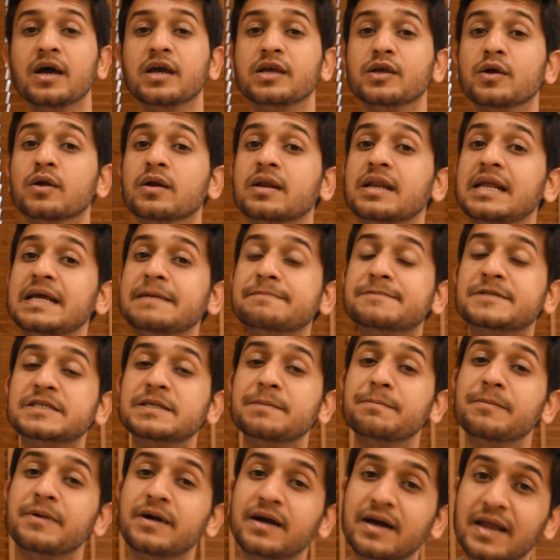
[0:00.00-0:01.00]
you'll reap
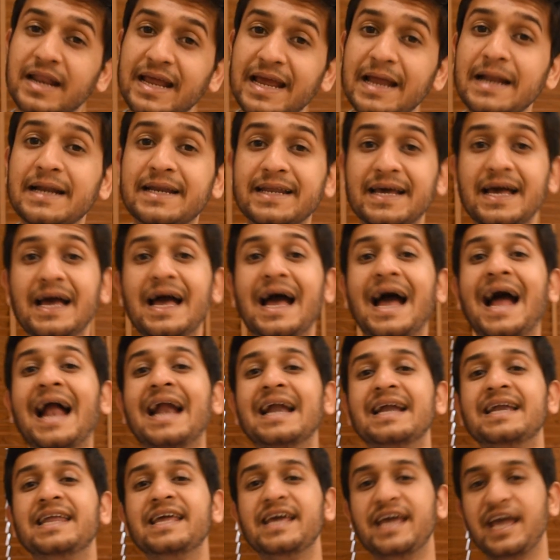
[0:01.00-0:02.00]
some great
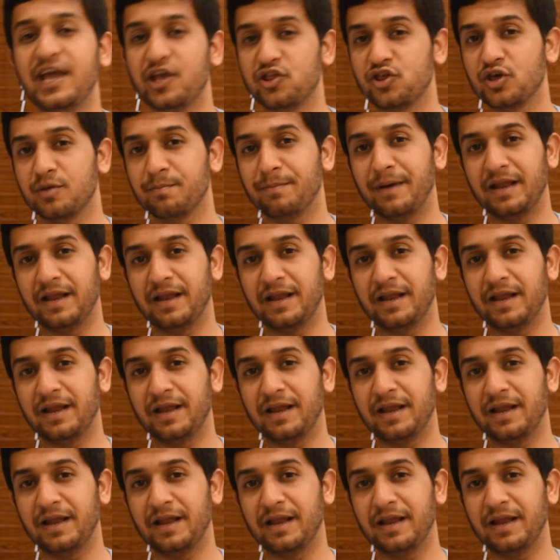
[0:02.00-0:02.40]
anti-aging